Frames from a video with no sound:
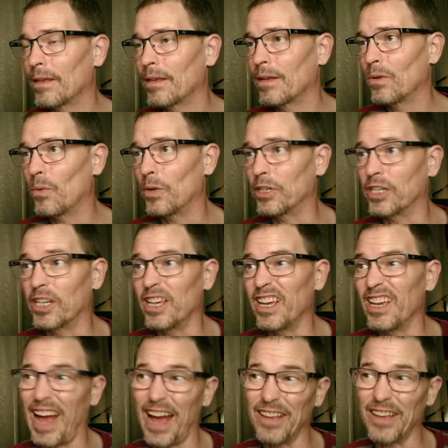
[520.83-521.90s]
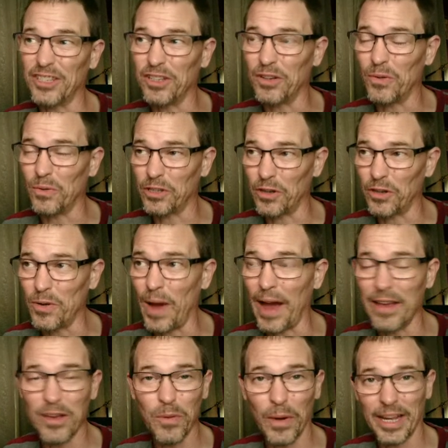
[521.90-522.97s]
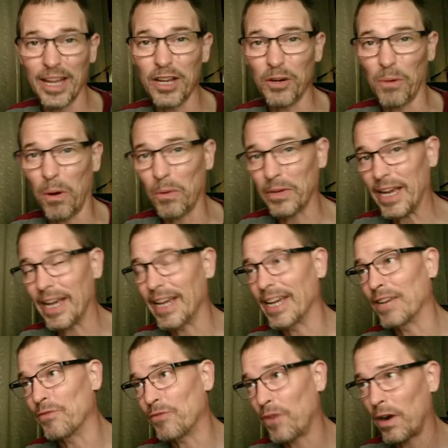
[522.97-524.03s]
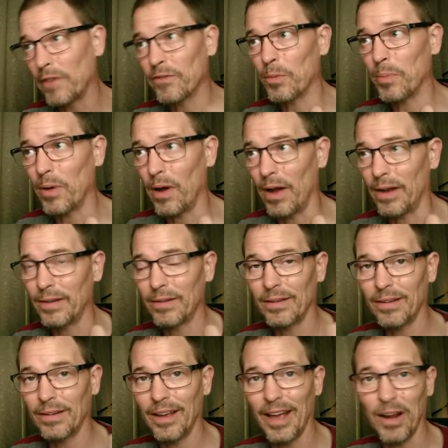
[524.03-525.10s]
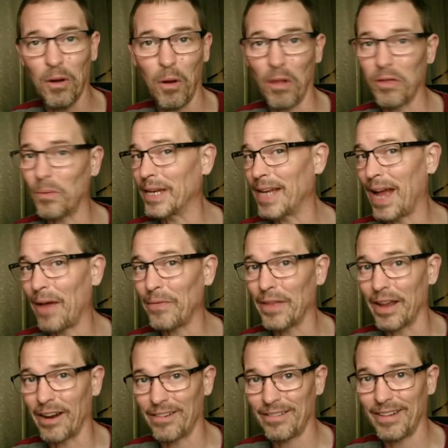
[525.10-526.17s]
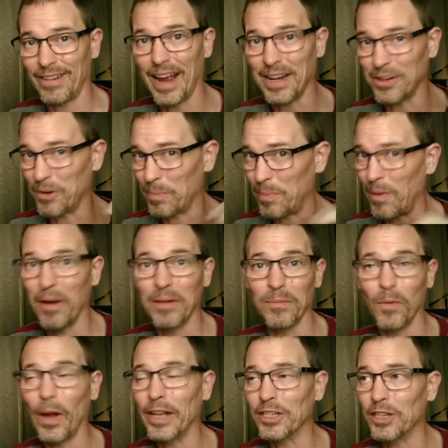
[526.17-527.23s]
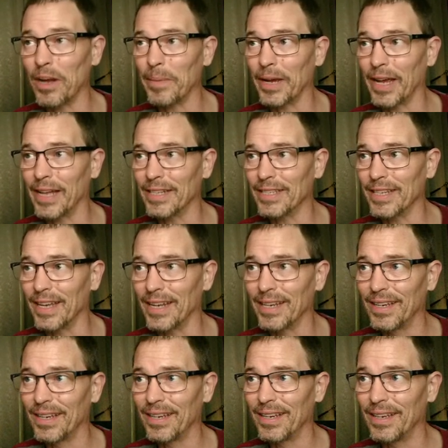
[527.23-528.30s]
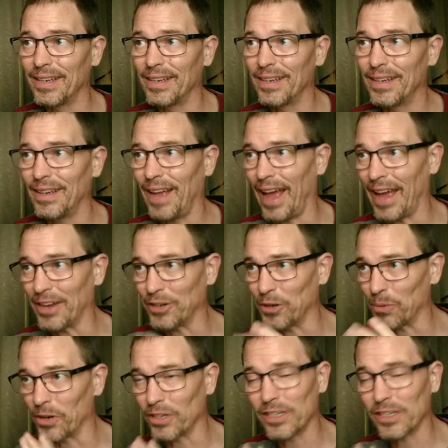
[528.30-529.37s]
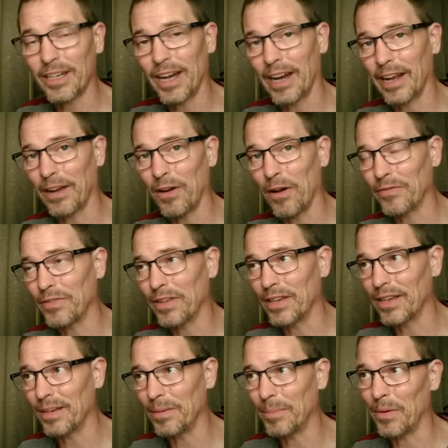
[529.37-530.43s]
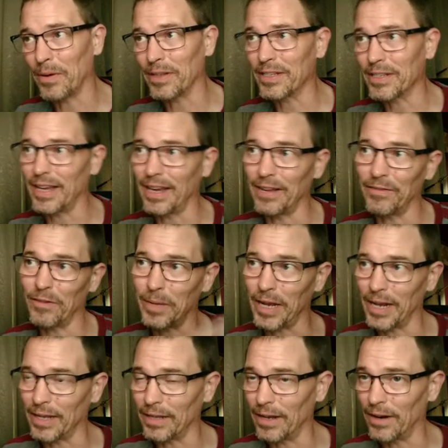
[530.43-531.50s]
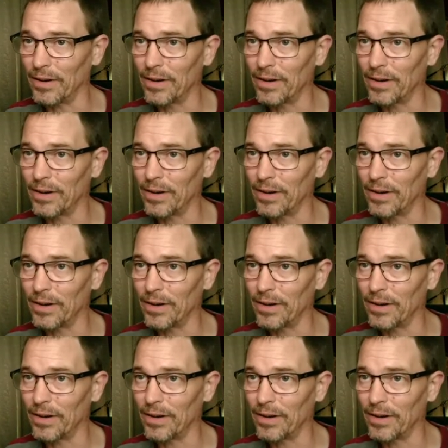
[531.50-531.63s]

which has so you ha- you want to get your own king in front of your pawn and all the way down there, and your pawn wedged up against it, and your rook cutting off the opponent's king from getting there.